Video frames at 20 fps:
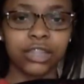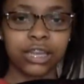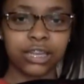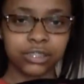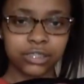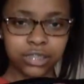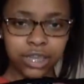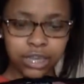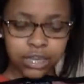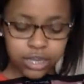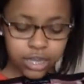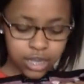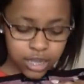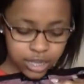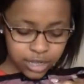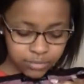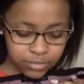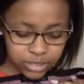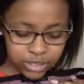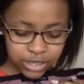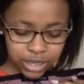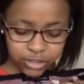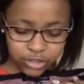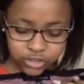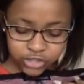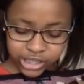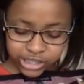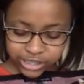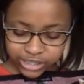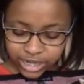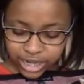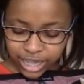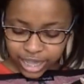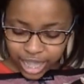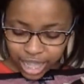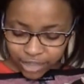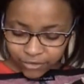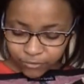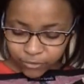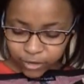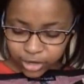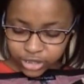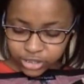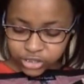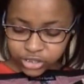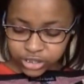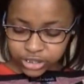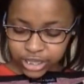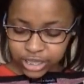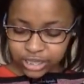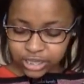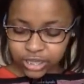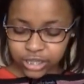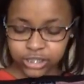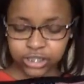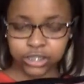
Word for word: like it's like a um another dress that I have where it's just like a